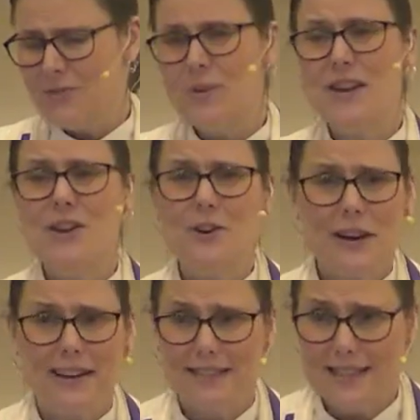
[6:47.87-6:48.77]
we know
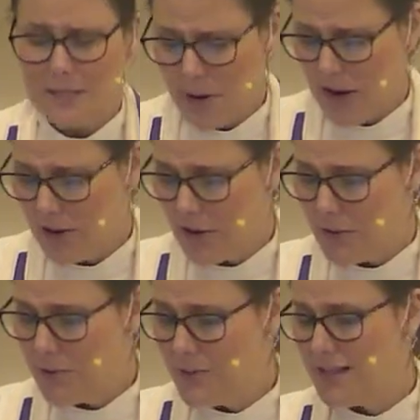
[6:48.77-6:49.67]
how this part
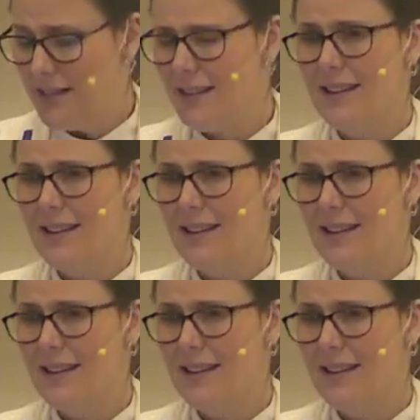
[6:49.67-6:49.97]
goes.